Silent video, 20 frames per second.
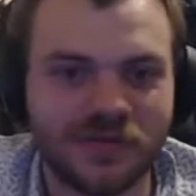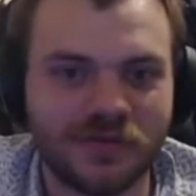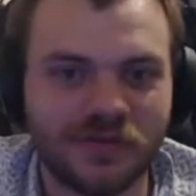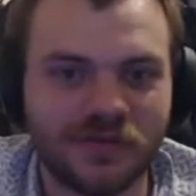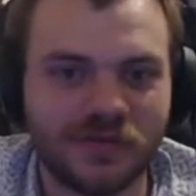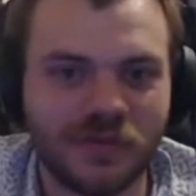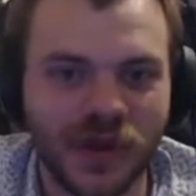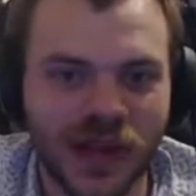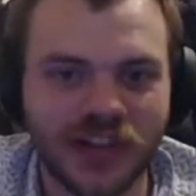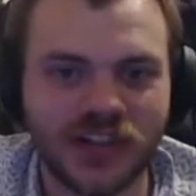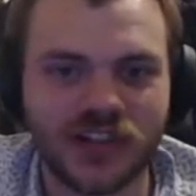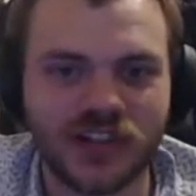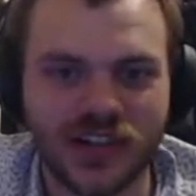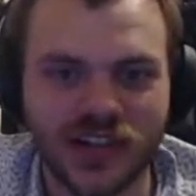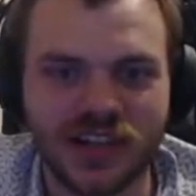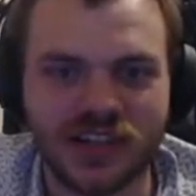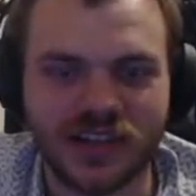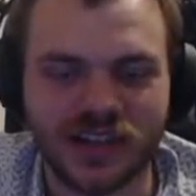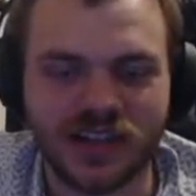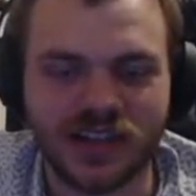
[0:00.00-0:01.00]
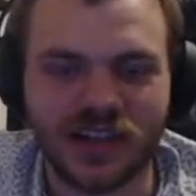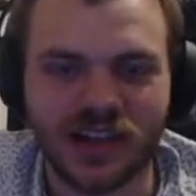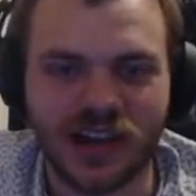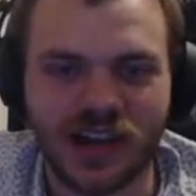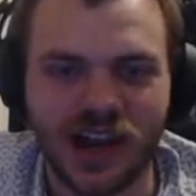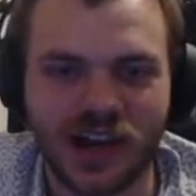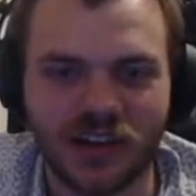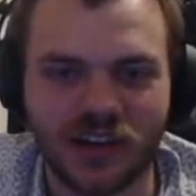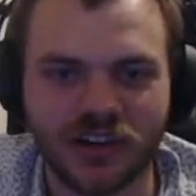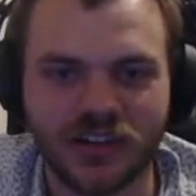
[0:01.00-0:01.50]
we had cheese, and
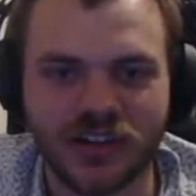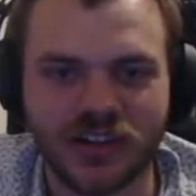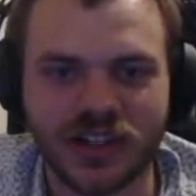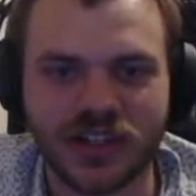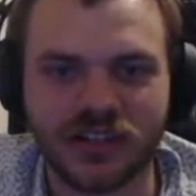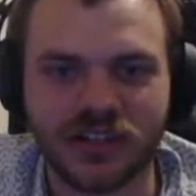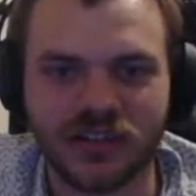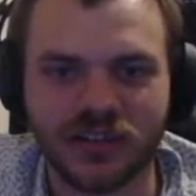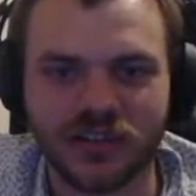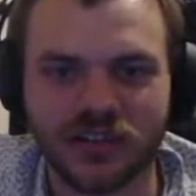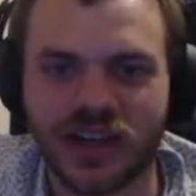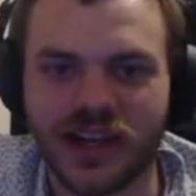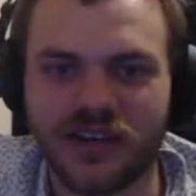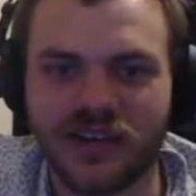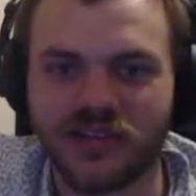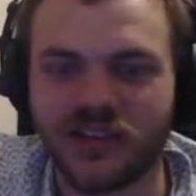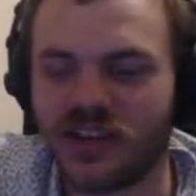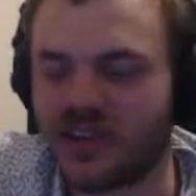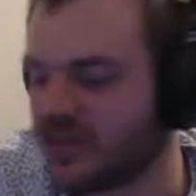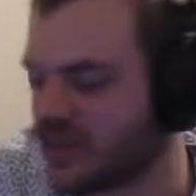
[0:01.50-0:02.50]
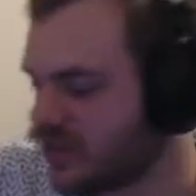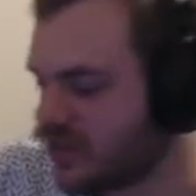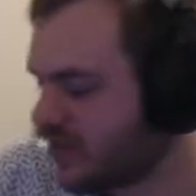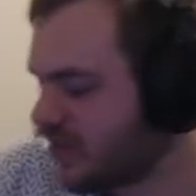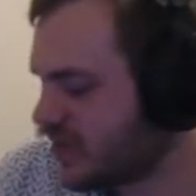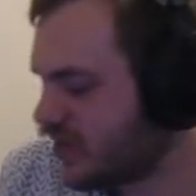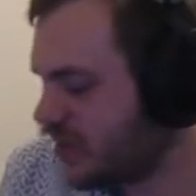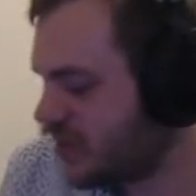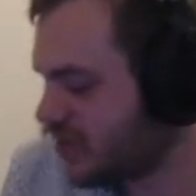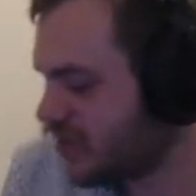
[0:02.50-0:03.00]
I got to steal the leftovers of the
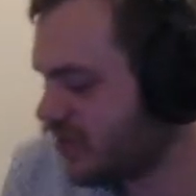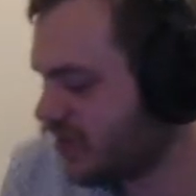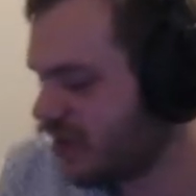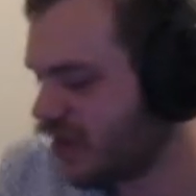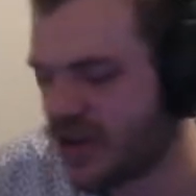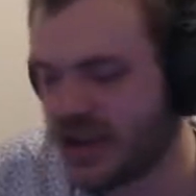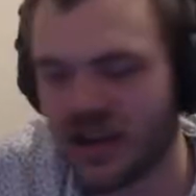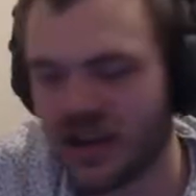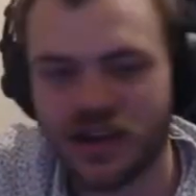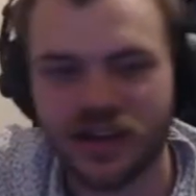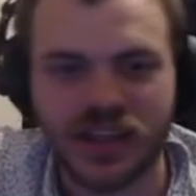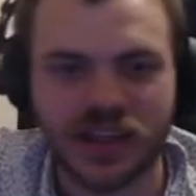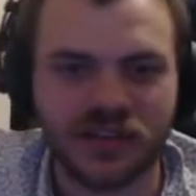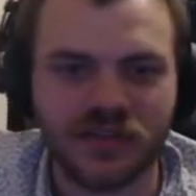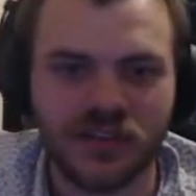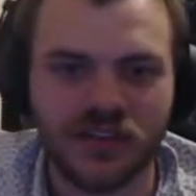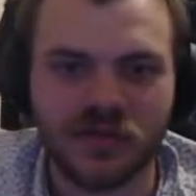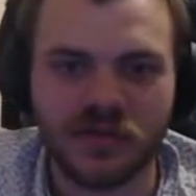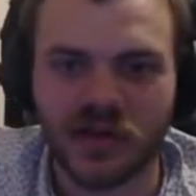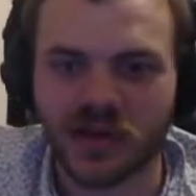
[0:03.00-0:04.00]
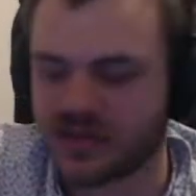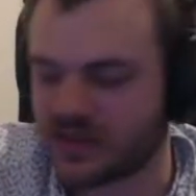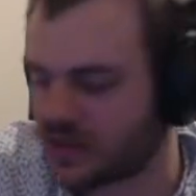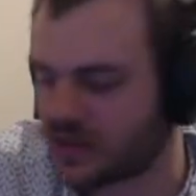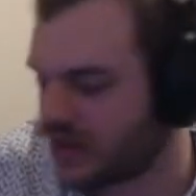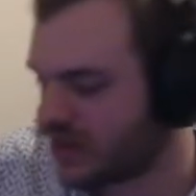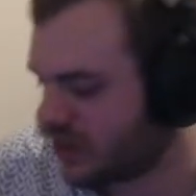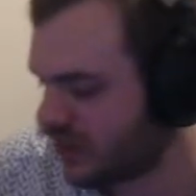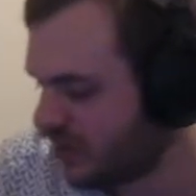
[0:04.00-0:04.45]
cheese. So thank you very much for that.